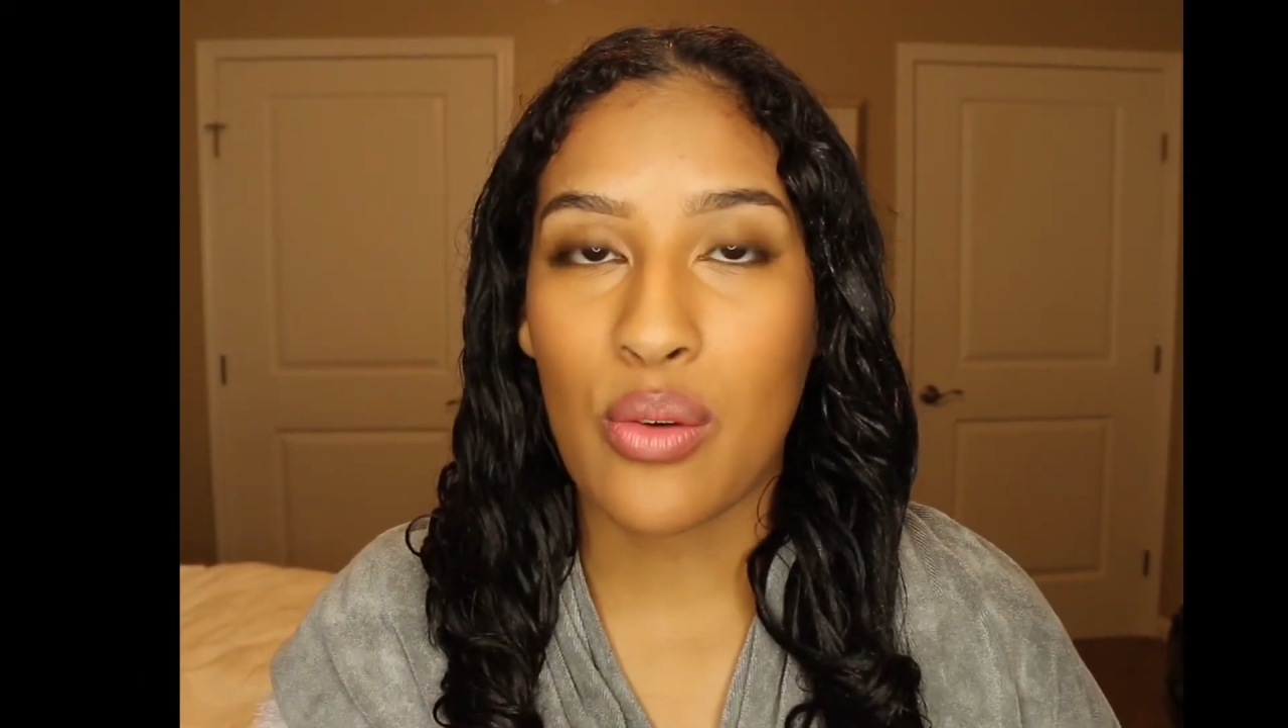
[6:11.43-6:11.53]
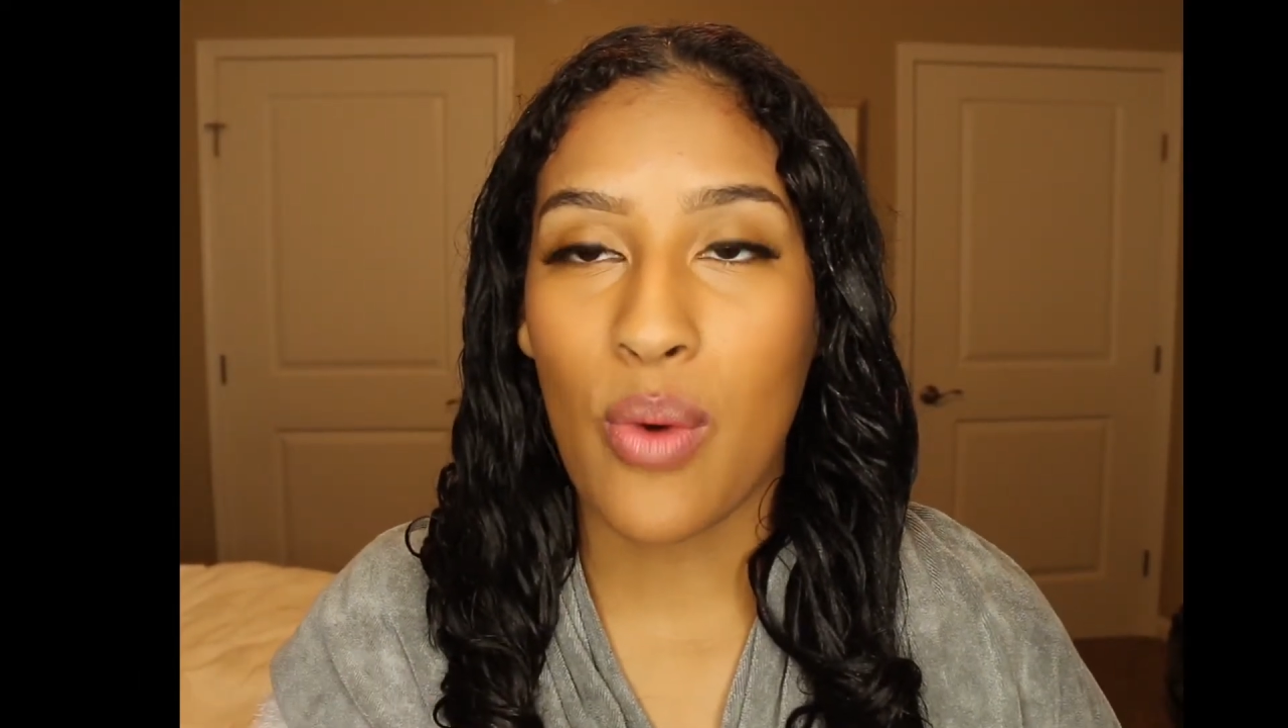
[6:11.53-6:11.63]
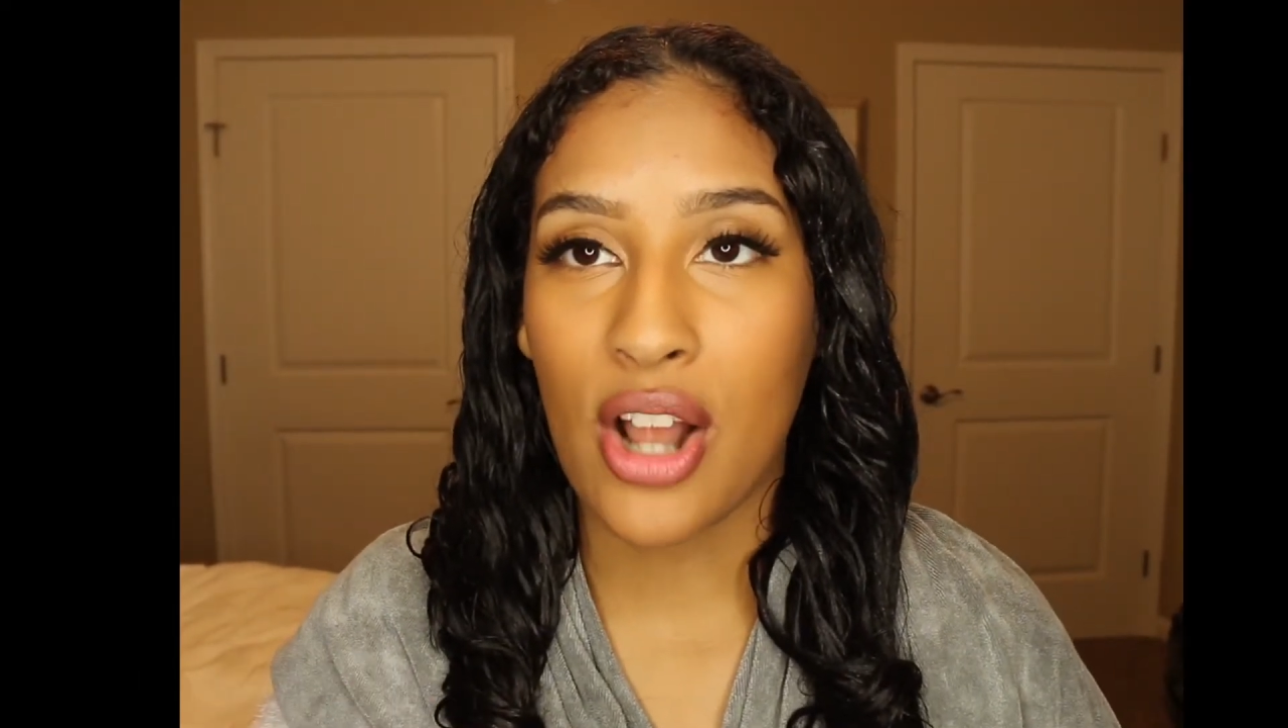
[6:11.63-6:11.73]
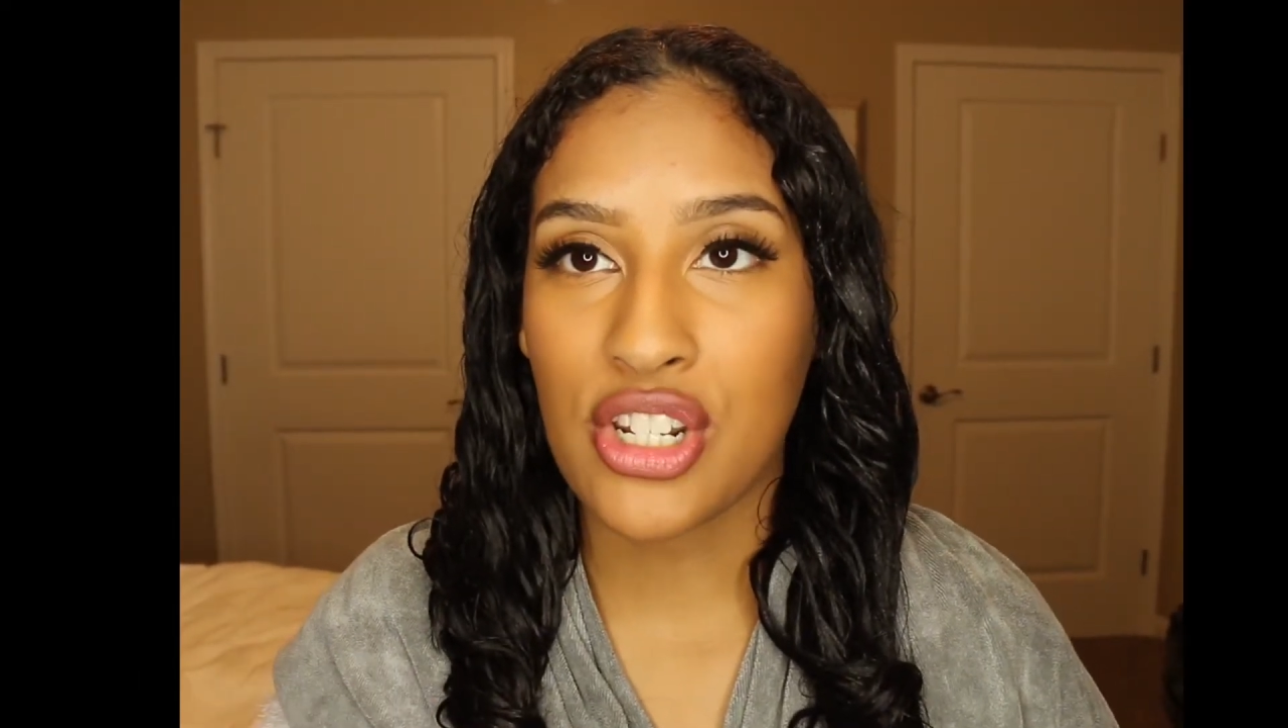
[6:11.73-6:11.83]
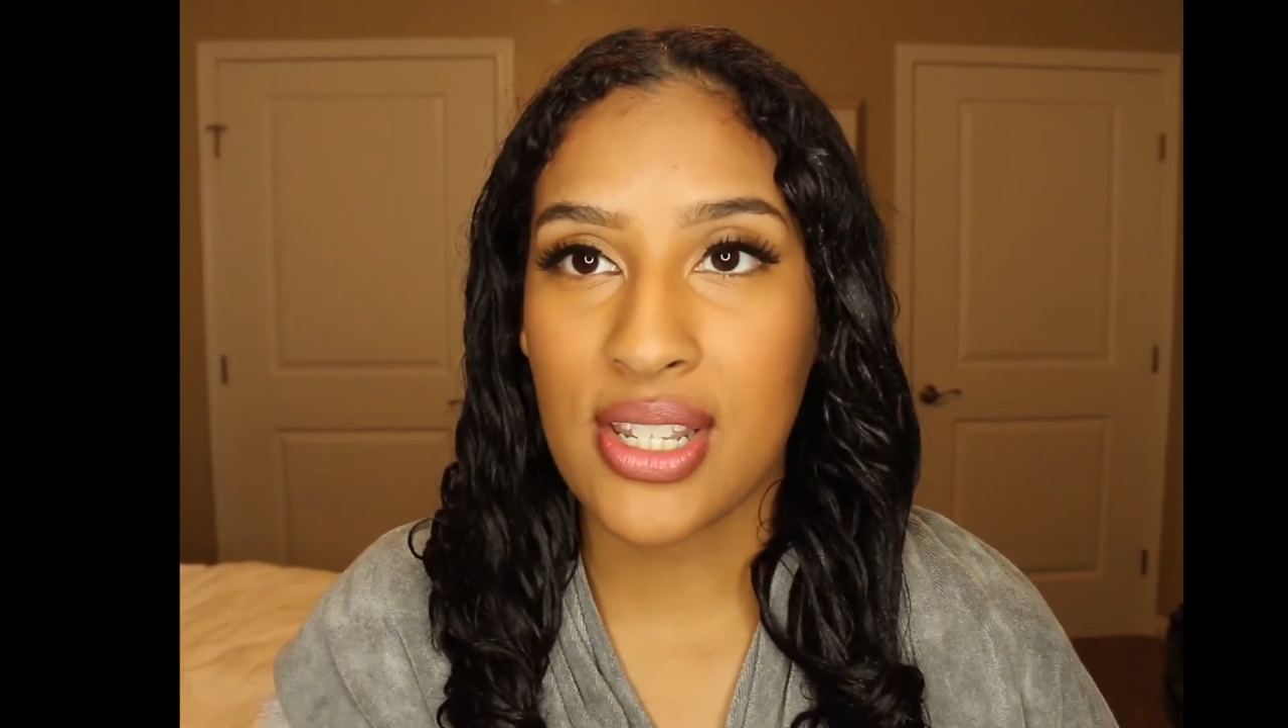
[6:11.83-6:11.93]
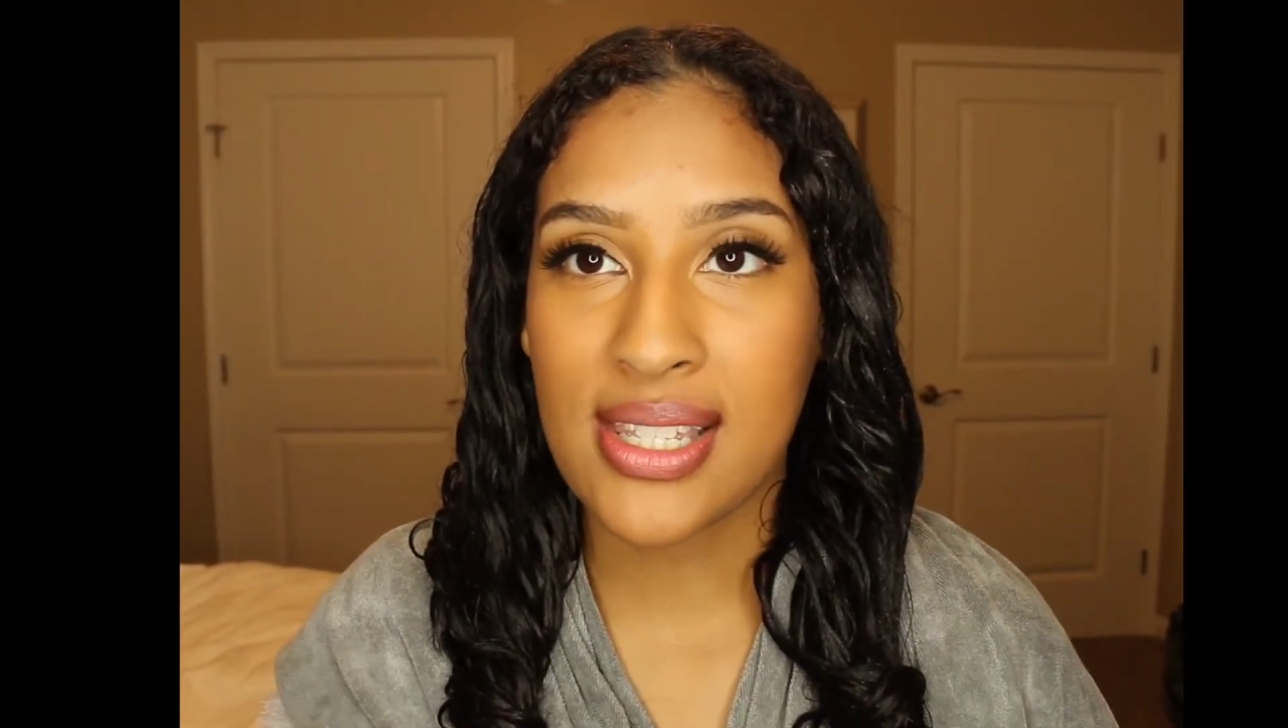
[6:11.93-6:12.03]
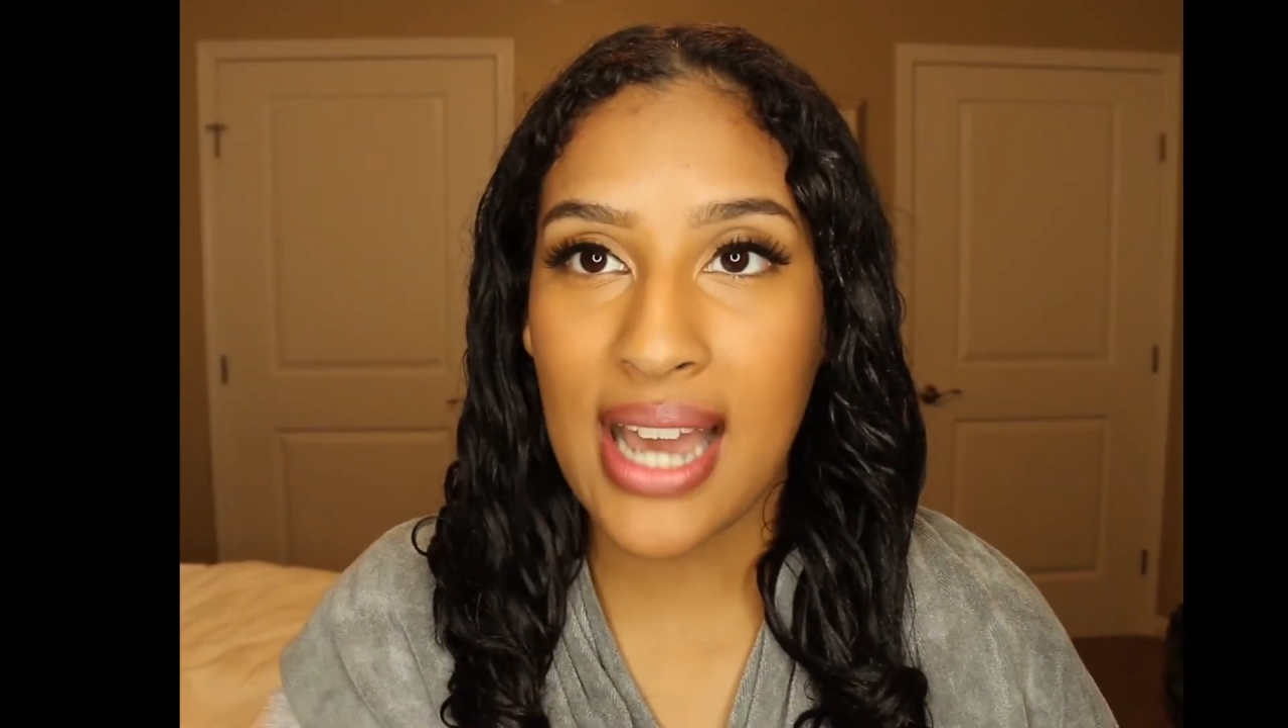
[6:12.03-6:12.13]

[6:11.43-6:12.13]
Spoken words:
wash this